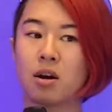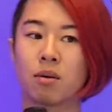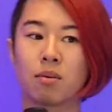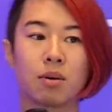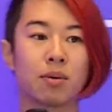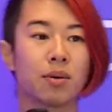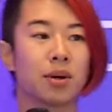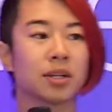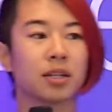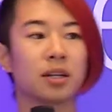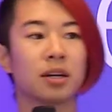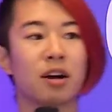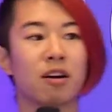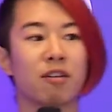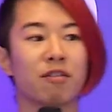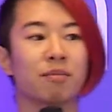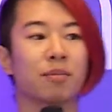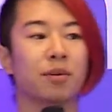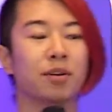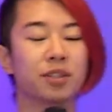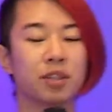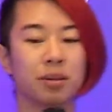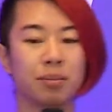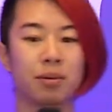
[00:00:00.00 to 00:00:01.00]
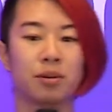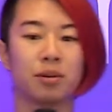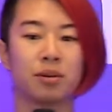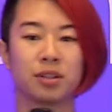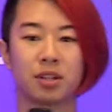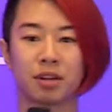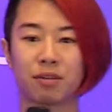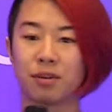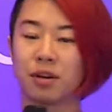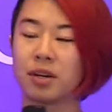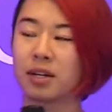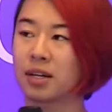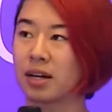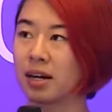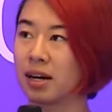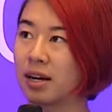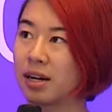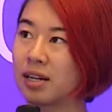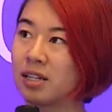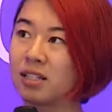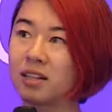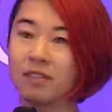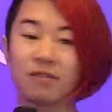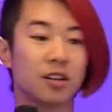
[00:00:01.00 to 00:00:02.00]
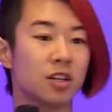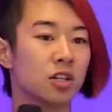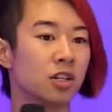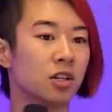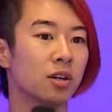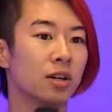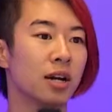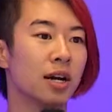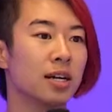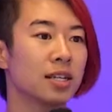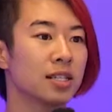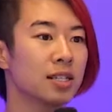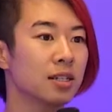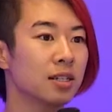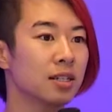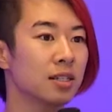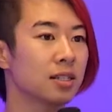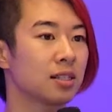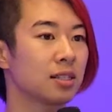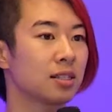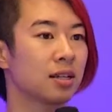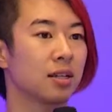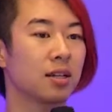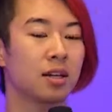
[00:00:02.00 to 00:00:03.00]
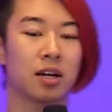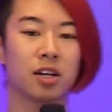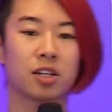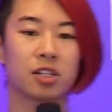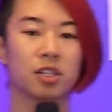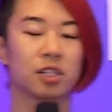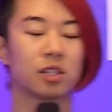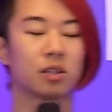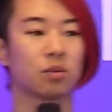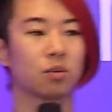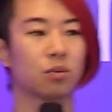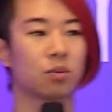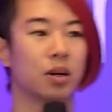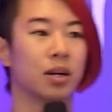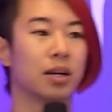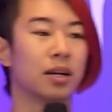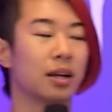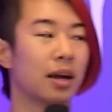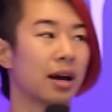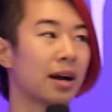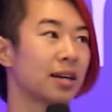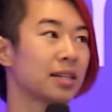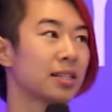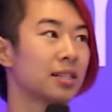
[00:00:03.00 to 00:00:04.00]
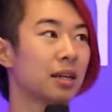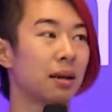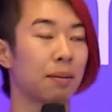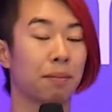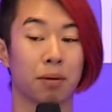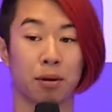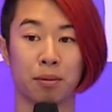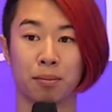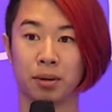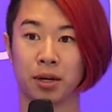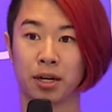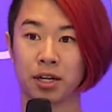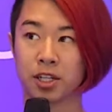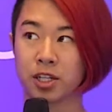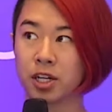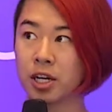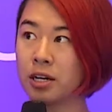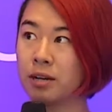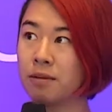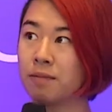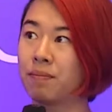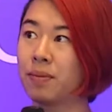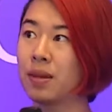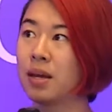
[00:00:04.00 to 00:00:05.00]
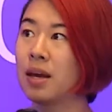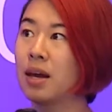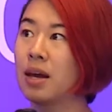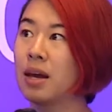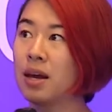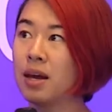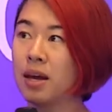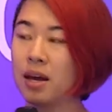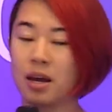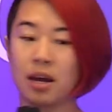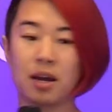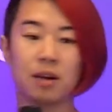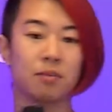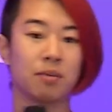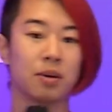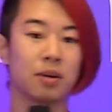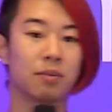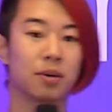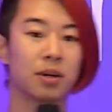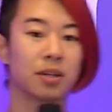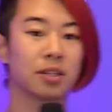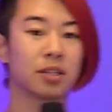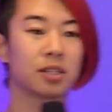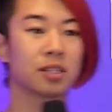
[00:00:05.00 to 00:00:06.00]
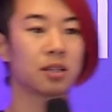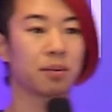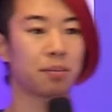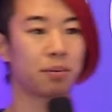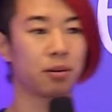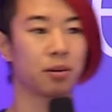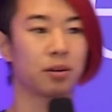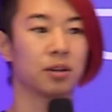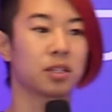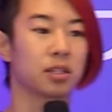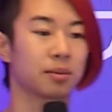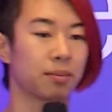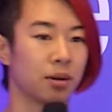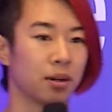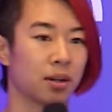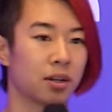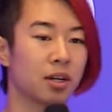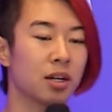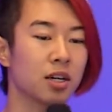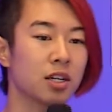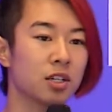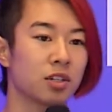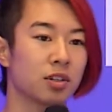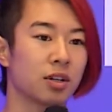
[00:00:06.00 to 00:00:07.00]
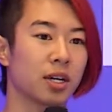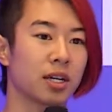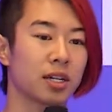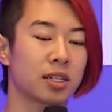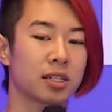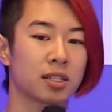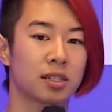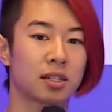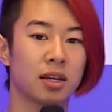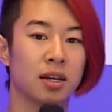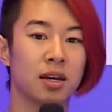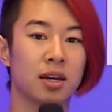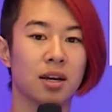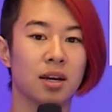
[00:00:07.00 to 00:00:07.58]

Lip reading: We want to have multiple different kinds of issued assets, not just one asset per blockchain. And we want to support smart contracts.